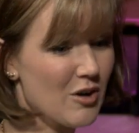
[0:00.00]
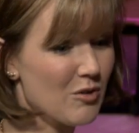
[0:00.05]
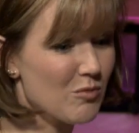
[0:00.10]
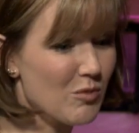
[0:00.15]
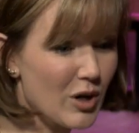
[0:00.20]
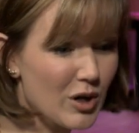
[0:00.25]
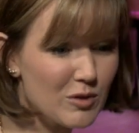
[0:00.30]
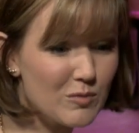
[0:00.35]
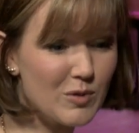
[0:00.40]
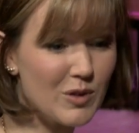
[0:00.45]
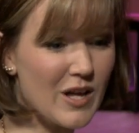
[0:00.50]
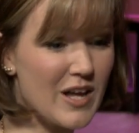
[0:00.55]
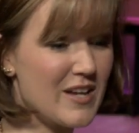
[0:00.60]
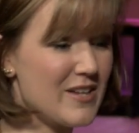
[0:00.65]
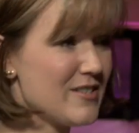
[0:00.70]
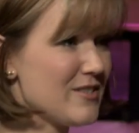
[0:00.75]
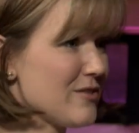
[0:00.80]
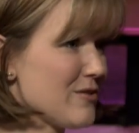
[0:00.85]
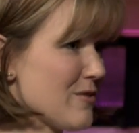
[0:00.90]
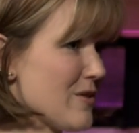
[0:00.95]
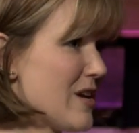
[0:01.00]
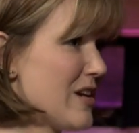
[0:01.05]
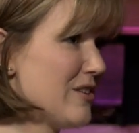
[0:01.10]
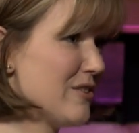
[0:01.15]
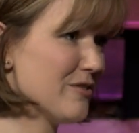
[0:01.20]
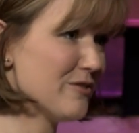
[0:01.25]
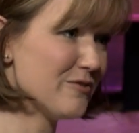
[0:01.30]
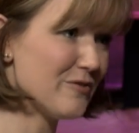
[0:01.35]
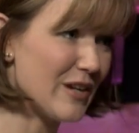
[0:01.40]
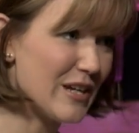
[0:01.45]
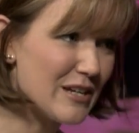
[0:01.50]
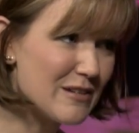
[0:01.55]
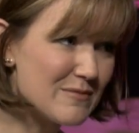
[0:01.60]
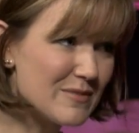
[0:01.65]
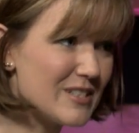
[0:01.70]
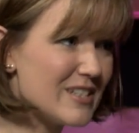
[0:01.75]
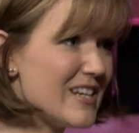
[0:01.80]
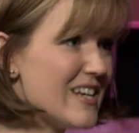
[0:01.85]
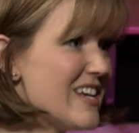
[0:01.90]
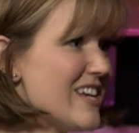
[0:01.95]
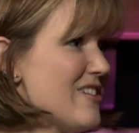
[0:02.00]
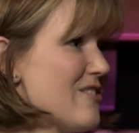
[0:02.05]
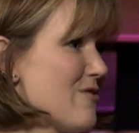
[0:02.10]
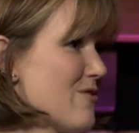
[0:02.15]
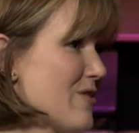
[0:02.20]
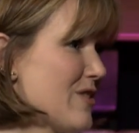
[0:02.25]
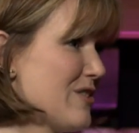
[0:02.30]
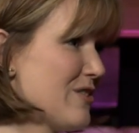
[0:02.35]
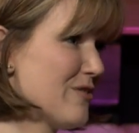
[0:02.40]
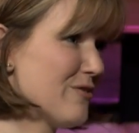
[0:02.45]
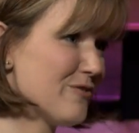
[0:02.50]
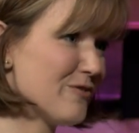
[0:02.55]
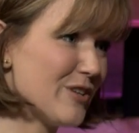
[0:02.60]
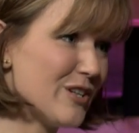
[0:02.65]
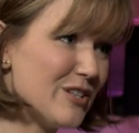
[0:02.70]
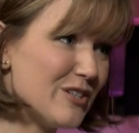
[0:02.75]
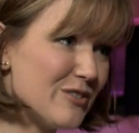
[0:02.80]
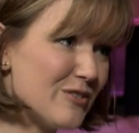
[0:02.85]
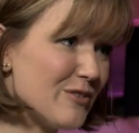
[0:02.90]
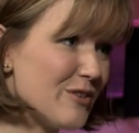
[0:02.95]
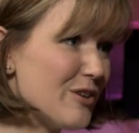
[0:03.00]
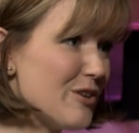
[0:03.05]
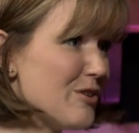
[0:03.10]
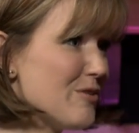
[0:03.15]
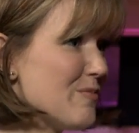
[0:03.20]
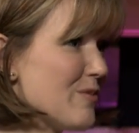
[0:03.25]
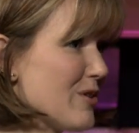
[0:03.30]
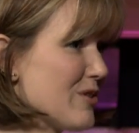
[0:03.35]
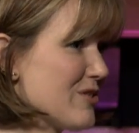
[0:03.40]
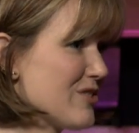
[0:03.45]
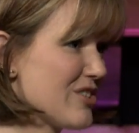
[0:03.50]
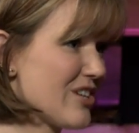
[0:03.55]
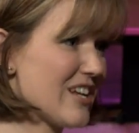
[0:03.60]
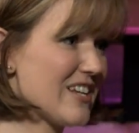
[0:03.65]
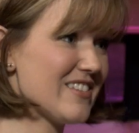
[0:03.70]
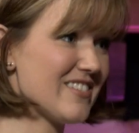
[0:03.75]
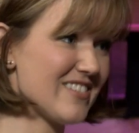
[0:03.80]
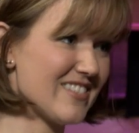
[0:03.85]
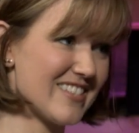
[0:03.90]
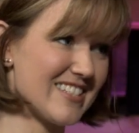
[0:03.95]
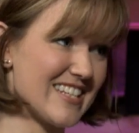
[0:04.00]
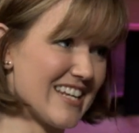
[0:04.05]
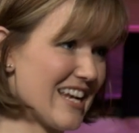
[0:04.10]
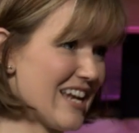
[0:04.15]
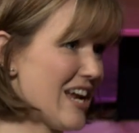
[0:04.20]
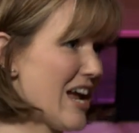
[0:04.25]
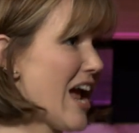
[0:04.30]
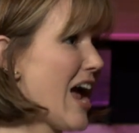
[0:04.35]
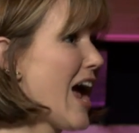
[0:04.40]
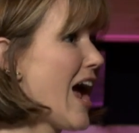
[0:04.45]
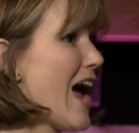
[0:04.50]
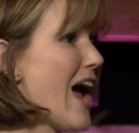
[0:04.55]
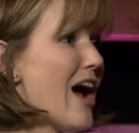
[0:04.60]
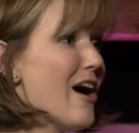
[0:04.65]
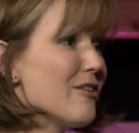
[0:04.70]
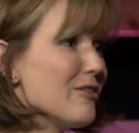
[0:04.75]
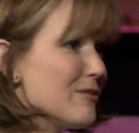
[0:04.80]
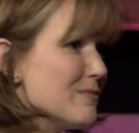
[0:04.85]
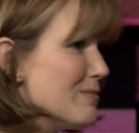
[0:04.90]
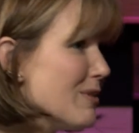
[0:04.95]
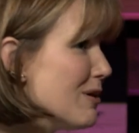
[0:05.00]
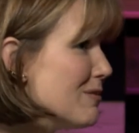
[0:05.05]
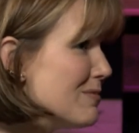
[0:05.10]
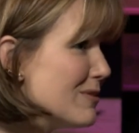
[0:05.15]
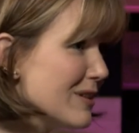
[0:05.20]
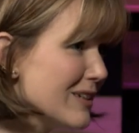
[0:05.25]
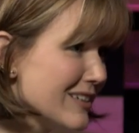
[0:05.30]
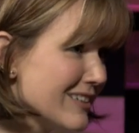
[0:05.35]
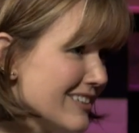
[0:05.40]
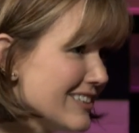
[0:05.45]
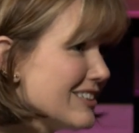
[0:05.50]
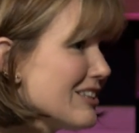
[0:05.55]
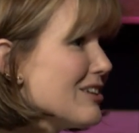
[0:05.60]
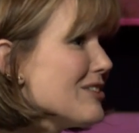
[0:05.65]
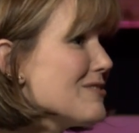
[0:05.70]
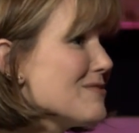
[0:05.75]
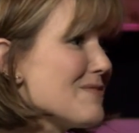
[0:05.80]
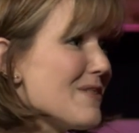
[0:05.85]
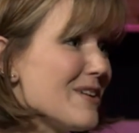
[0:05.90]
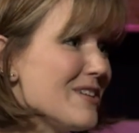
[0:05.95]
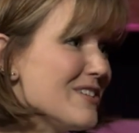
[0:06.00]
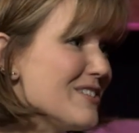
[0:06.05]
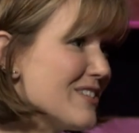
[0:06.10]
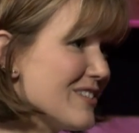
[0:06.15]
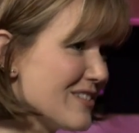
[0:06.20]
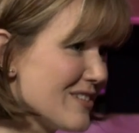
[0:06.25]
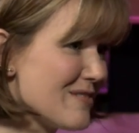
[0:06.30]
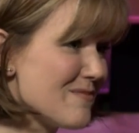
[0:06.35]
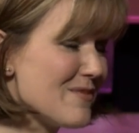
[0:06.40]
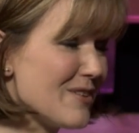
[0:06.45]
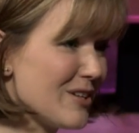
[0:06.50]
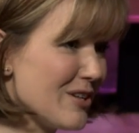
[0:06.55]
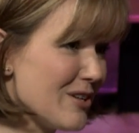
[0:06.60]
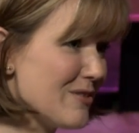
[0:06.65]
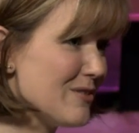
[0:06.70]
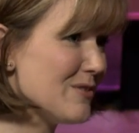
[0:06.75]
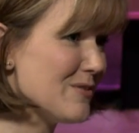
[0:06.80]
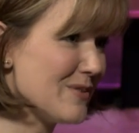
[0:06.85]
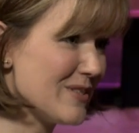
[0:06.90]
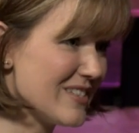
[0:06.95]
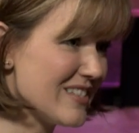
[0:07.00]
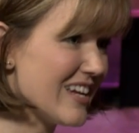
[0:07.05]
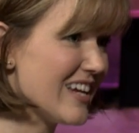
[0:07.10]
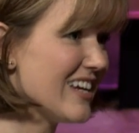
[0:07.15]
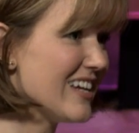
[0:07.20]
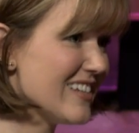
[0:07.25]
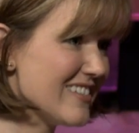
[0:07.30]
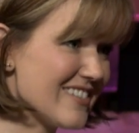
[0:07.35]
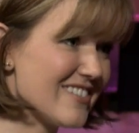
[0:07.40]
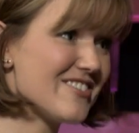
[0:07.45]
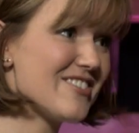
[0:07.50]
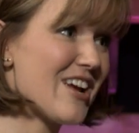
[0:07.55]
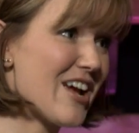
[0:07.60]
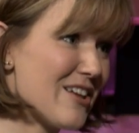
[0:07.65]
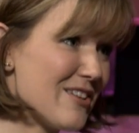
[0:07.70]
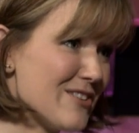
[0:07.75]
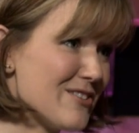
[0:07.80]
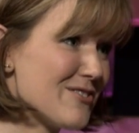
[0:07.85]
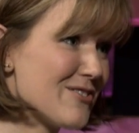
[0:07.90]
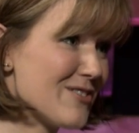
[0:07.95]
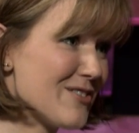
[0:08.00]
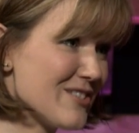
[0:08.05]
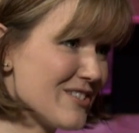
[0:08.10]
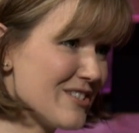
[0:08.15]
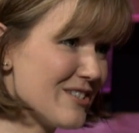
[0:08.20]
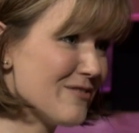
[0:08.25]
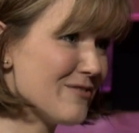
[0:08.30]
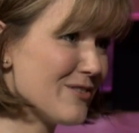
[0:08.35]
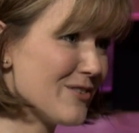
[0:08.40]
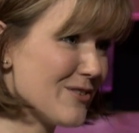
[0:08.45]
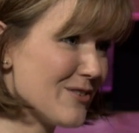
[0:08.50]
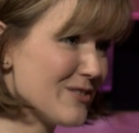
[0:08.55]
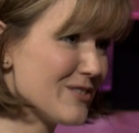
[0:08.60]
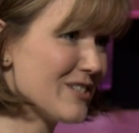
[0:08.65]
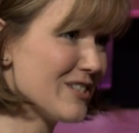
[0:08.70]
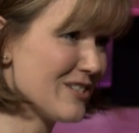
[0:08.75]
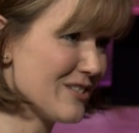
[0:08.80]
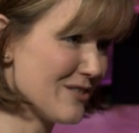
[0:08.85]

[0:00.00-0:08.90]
workplace or in your family or in your friend group or yep. just out in public that yeah. you run into someone who you would say is a challenge or is difficult to